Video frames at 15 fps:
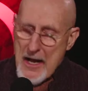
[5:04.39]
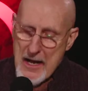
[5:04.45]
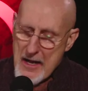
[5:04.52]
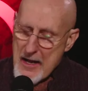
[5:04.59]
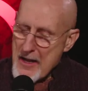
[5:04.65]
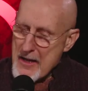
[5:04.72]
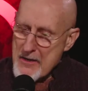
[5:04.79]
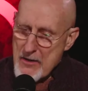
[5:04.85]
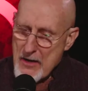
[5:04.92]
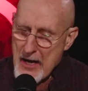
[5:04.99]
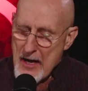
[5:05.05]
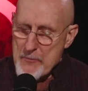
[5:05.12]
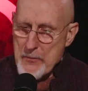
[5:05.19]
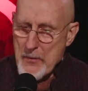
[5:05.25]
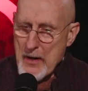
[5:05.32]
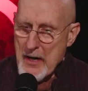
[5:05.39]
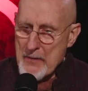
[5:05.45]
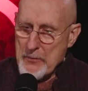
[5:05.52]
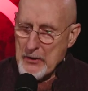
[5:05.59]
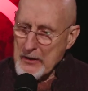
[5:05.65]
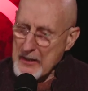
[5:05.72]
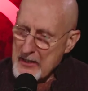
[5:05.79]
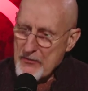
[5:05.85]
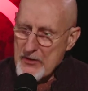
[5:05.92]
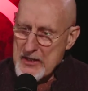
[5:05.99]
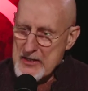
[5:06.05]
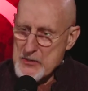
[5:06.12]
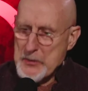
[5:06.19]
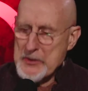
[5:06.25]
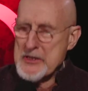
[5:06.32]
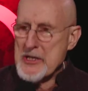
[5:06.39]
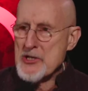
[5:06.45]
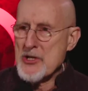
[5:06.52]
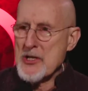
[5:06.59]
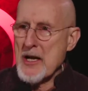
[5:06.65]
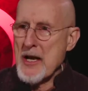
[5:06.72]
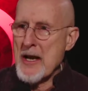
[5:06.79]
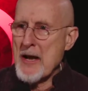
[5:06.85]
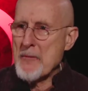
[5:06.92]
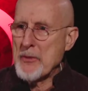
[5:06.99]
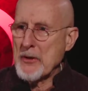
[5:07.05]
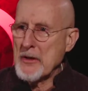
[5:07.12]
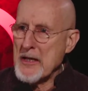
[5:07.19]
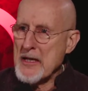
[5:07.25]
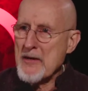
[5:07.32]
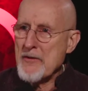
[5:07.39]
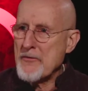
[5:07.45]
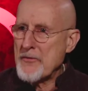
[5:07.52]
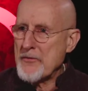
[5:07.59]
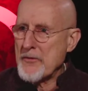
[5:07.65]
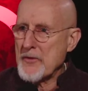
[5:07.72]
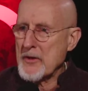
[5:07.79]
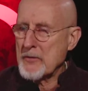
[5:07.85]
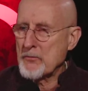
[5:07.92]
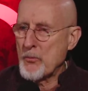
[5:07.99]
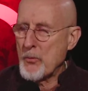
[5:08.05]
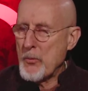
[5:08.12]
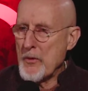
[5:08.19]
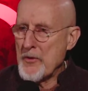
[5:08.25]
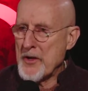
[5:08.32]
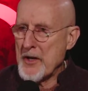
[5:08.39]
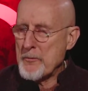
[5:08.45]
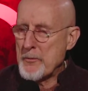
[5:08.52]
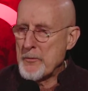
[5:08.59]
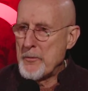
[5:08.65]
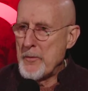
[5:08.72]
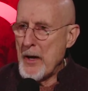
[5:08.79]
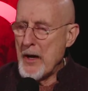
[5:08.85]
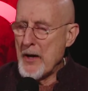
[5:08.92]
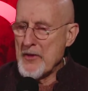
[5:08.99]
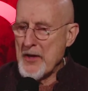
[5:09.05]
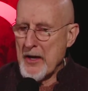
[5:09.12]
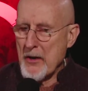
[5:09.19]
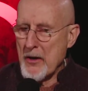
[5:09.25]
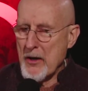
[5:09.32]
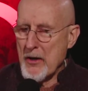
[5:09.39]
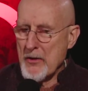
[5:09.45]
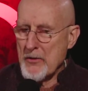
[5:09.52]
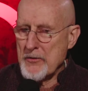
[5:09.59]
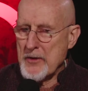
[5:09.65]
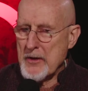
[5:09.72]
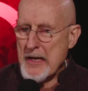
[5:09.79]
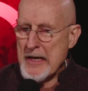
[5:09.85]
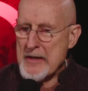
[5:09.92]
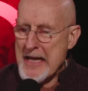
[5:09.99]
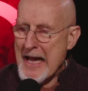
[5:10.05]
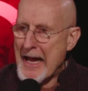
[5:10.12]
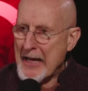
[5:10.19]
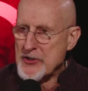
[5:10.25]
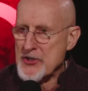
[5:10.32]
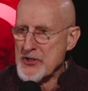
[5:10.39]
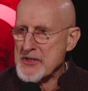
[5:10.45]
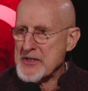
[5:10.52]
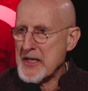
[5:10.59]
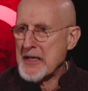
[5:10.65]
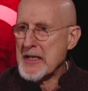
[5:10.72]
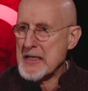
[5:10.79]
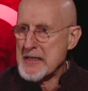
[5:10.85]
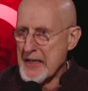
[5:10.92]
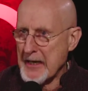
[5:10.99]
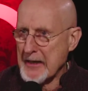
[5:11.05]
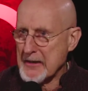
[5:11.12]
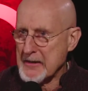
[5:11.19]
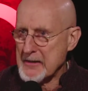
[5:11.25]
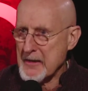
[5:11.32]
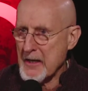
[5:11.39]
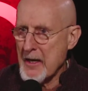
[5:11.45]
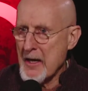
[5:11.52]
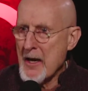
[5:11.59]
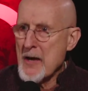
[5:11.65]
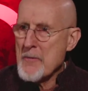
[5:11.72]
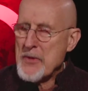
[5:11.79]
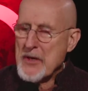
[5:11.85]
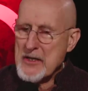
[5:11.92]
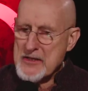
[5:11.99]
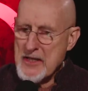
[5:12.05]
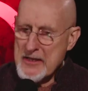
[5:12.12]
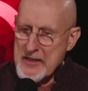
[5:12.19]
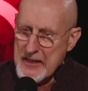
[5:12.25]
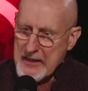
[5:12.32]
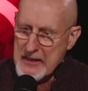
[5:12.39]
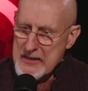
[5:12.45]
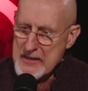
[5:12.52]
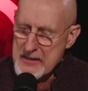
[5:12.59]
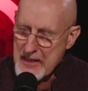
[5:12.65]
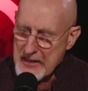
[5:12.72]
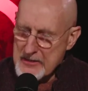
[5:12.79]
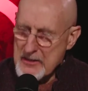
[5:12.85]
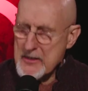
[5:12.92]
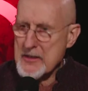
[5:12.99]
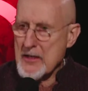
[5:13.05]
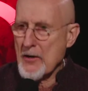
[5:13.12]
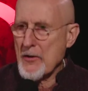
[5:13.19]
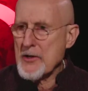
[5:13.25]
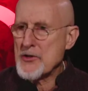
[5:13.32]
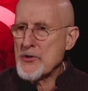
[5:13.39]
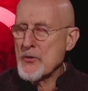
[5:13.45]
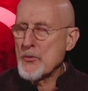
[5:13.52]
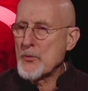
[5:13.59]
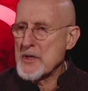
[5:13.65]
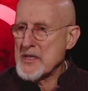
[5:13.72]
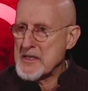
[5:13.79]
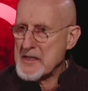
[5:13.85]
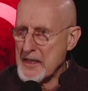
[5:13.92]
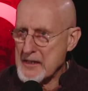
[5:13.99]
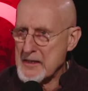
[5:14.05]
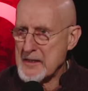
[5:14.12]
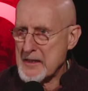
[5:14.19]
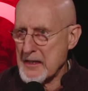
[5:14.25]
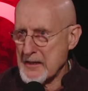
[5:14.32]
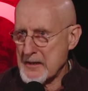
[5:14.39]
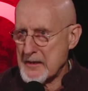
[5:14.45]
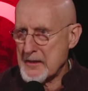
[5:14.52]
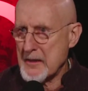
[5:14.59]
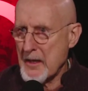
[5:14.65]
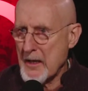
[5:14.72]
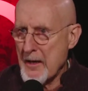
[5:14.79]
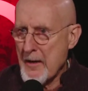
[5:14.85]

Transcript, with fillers: and I I believe in his position, and I believe the uh, the uh, in the actions that he takes, because I think it's necessary to resist this.